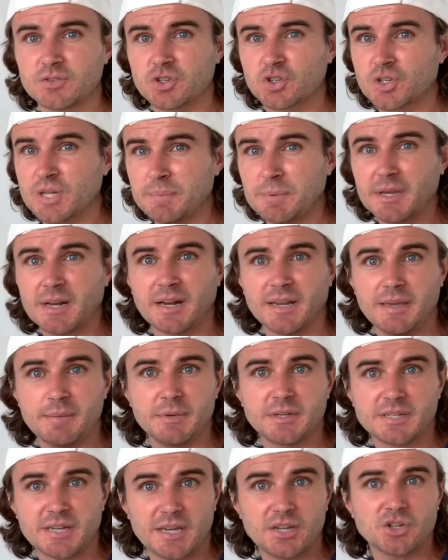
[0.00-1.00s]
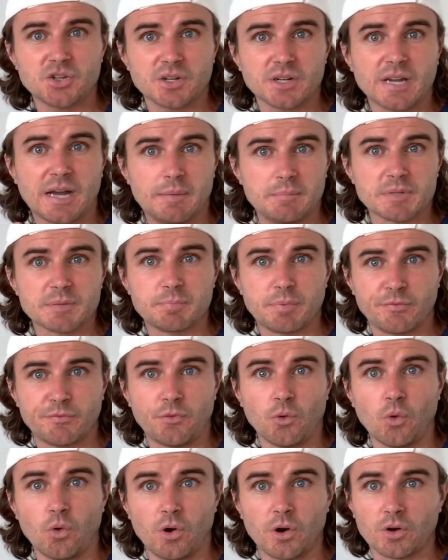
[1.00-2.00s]
typically imitation comes
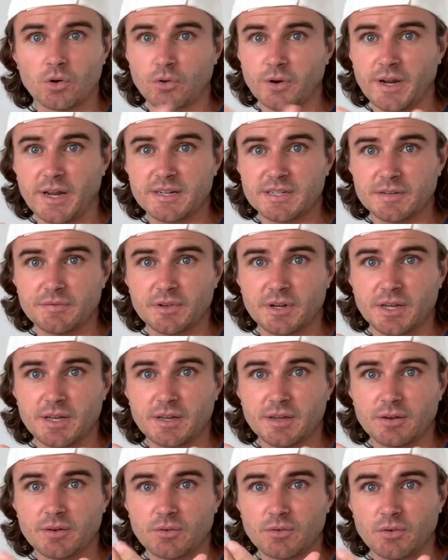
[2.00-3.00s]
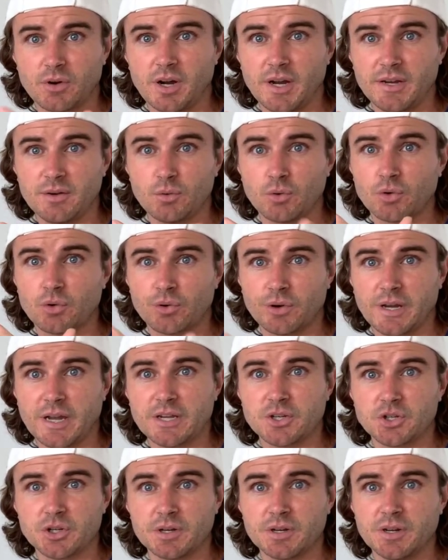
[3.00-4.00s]
before creativity, right? Or
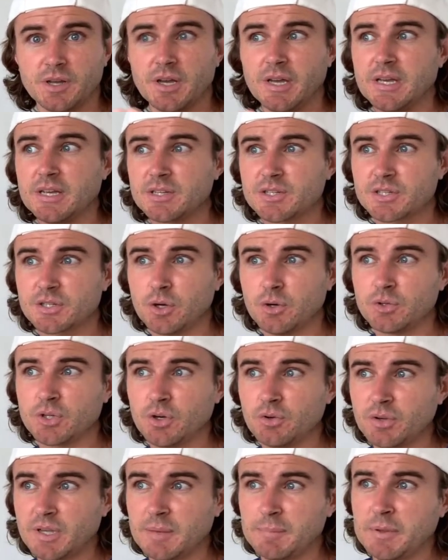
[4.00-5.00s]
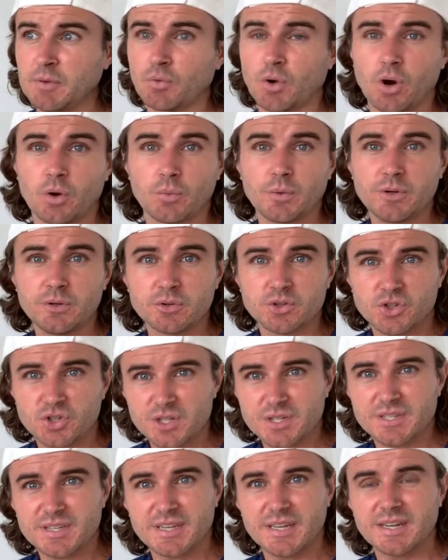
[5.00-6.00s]
creation. So don't get me wrong. When you're
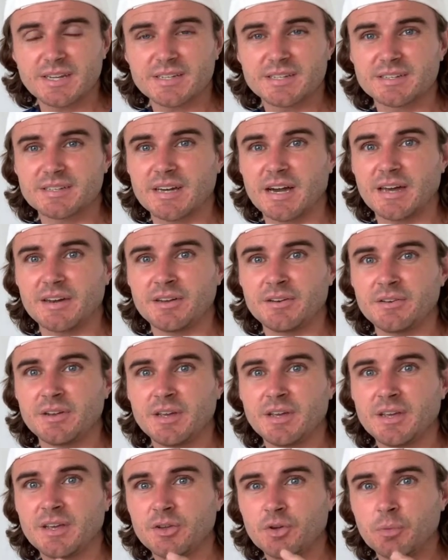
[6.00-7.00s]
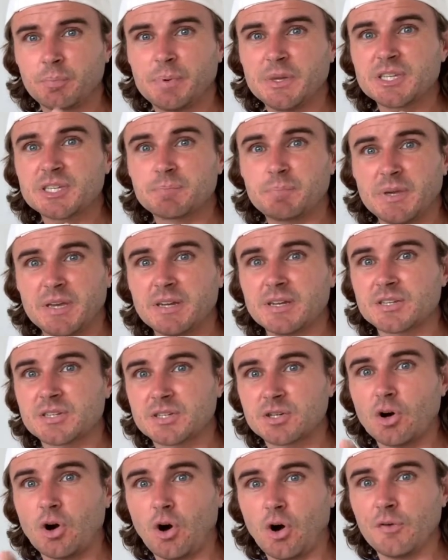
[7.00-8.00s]
just getting started, your best bet is
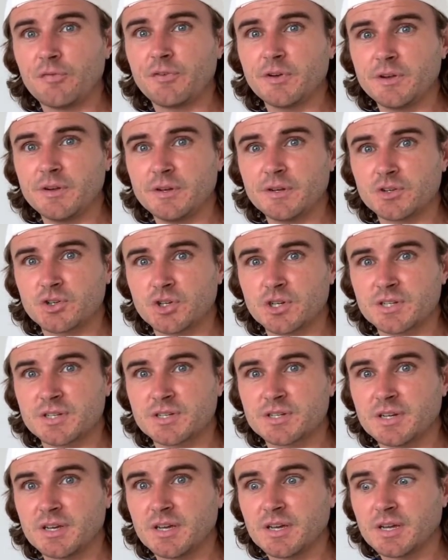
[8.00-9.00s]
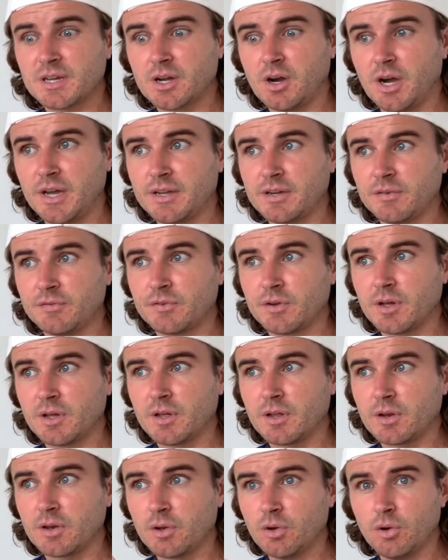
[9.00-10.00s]
to often just kind of
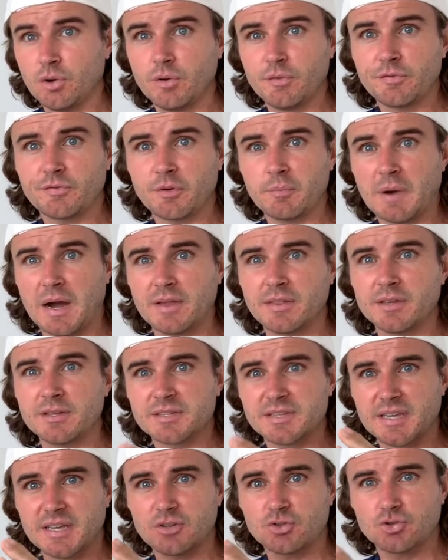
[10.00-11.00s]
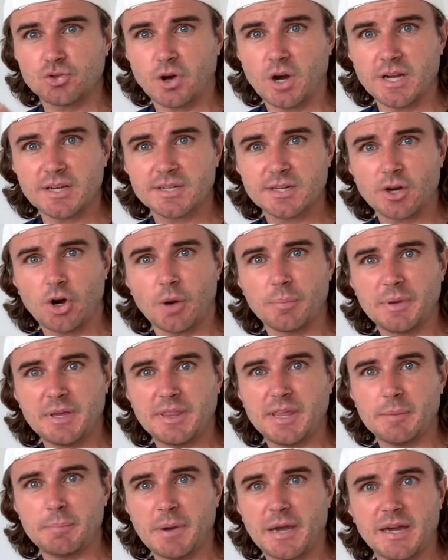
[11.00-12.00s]
learn from others and try to copy
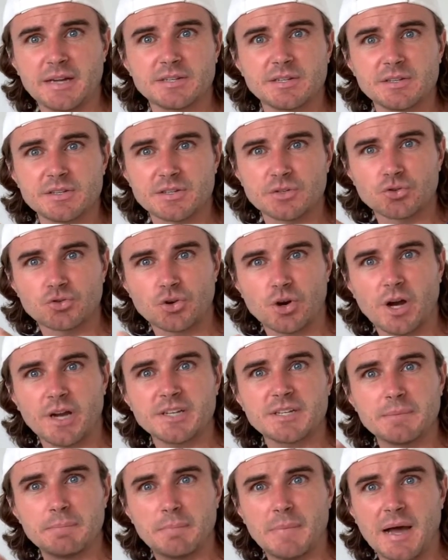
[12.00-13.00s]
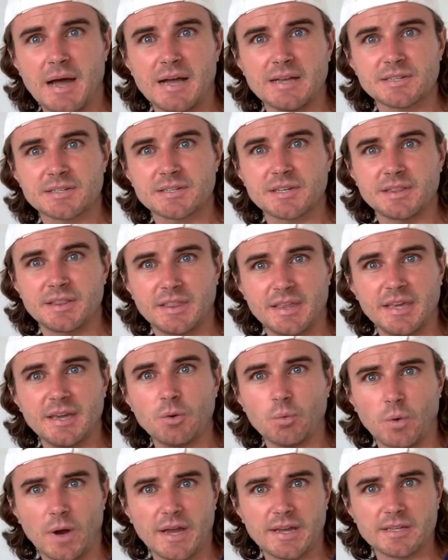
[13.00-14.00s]
their patterns and try to master their
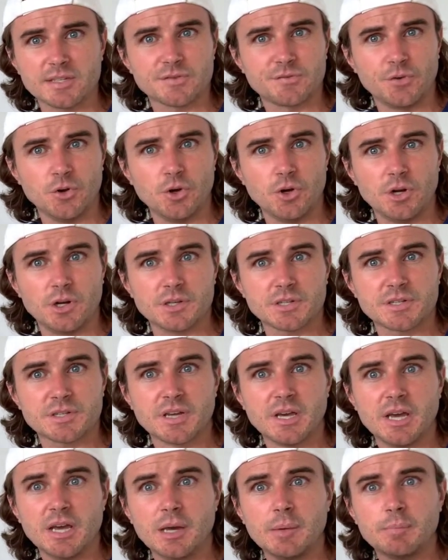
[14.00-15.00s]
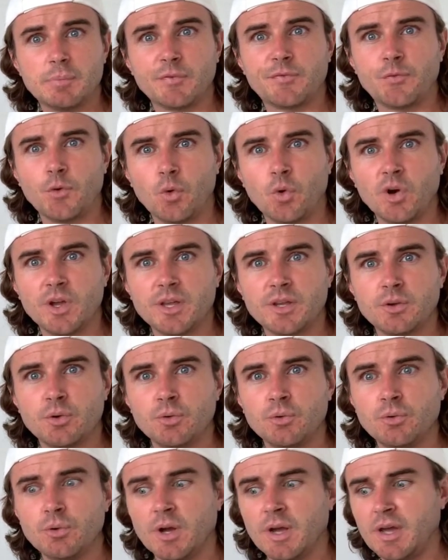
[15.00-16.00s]
ways first before
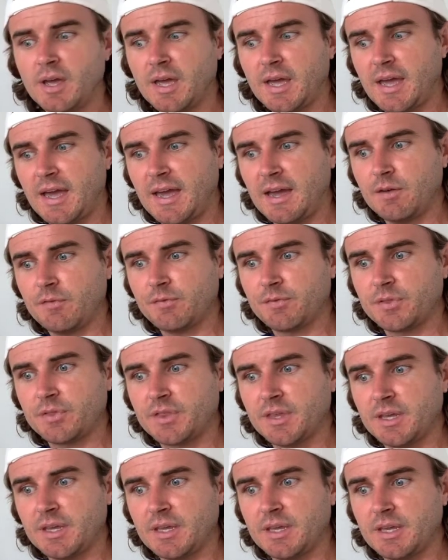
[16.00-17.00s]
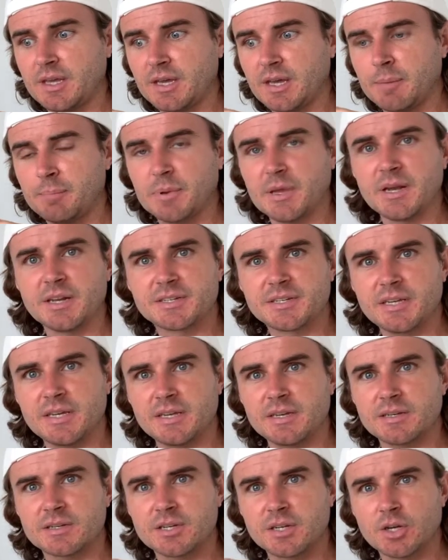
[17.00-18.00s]
you have the
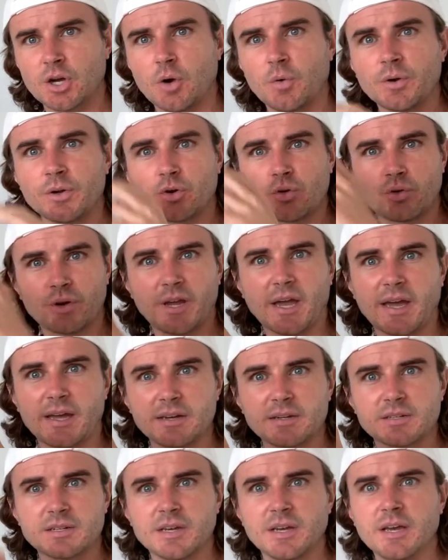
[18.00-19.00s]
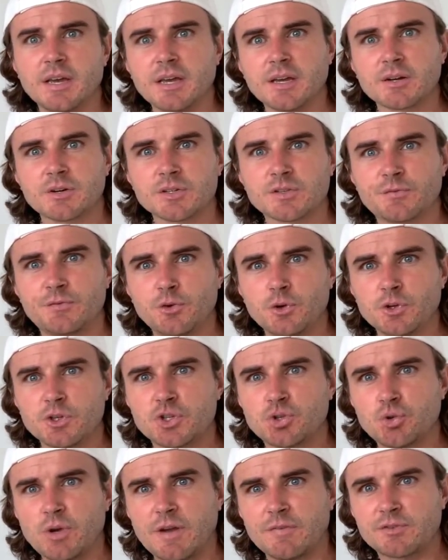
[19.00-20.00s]
ability to go and create. Because first
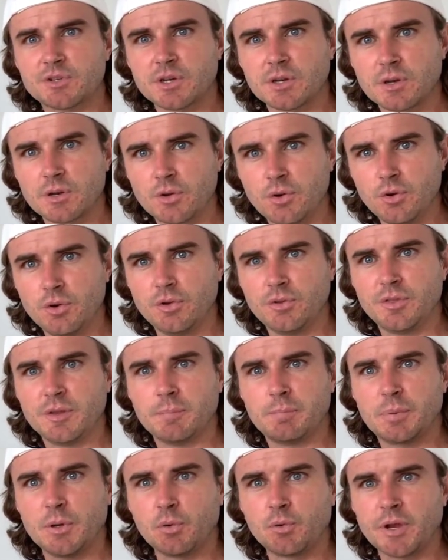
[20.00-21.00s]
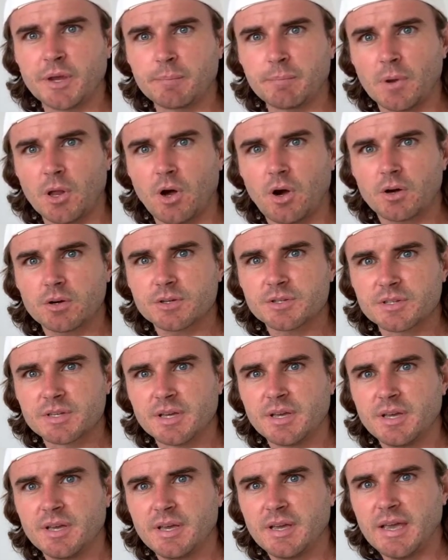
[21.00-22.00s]
you have to learn the building blocks.
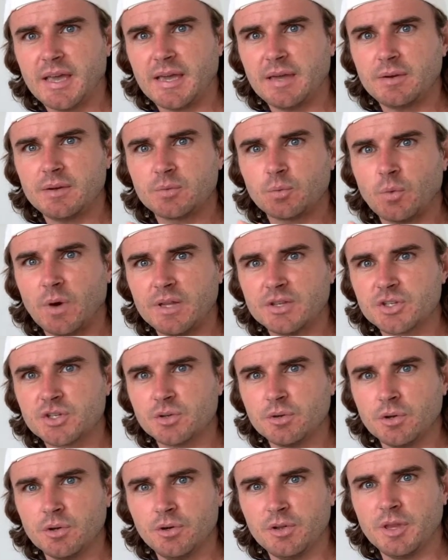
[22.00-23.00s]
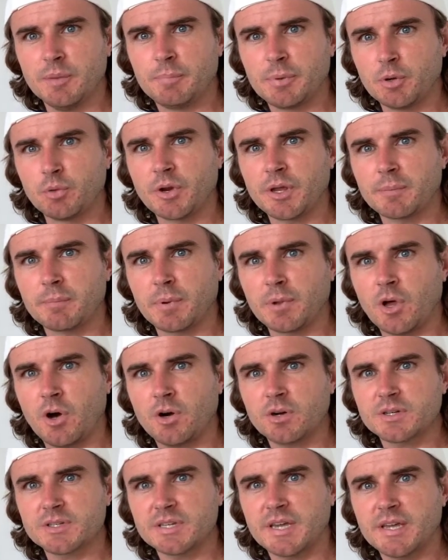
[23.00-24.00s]
And once you learn the building
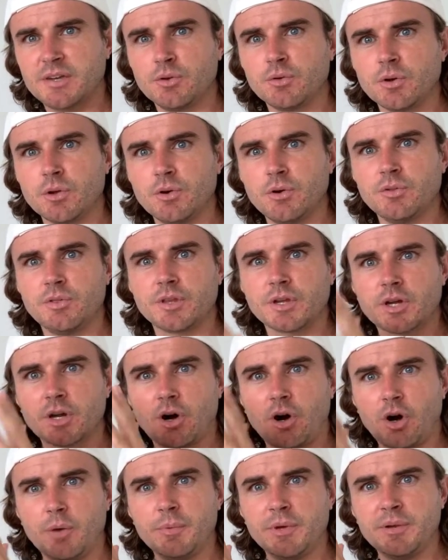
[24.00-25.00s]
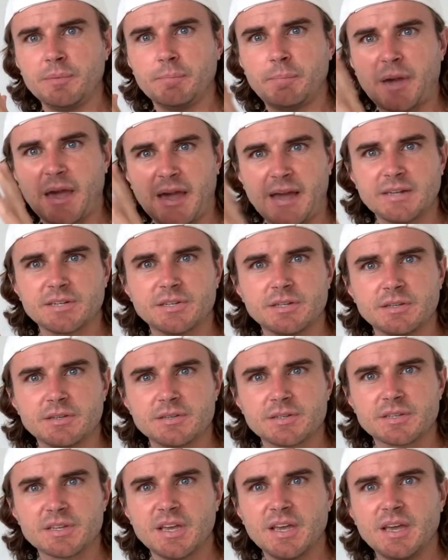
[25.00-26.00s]
blocks and you learn the common
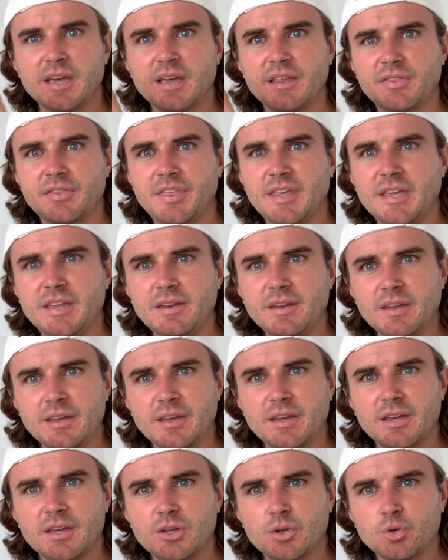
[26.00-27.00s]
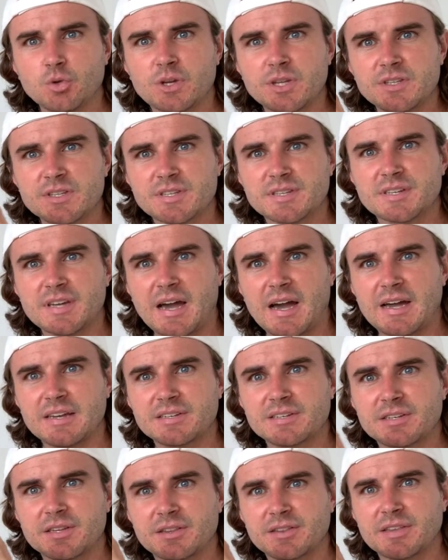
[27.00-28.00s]
patterns, then you can start
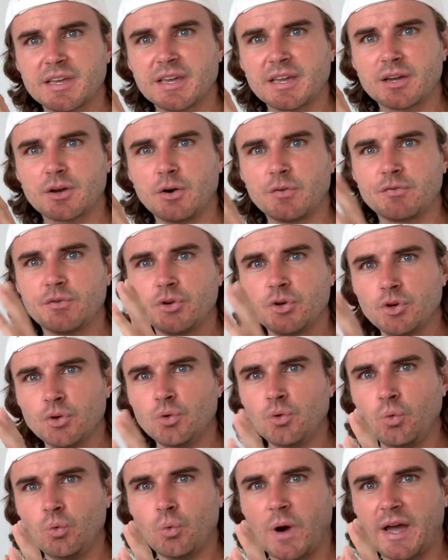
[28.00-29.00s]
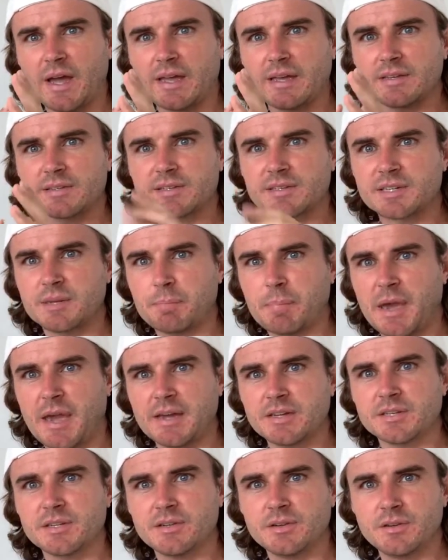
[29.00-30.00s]
to think of new ways to
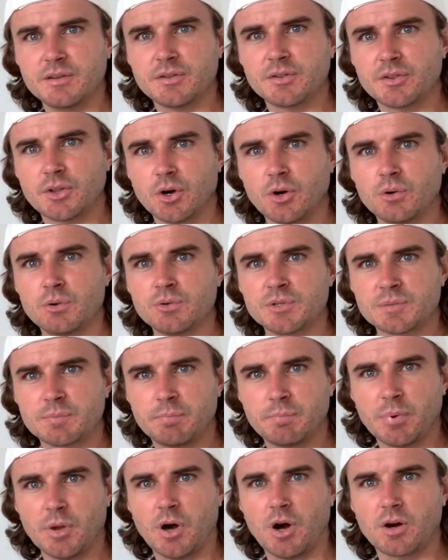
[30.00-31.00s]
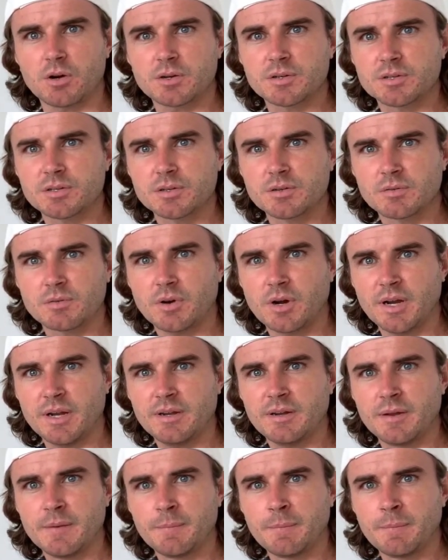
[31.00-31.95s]
pattern those blocks, right?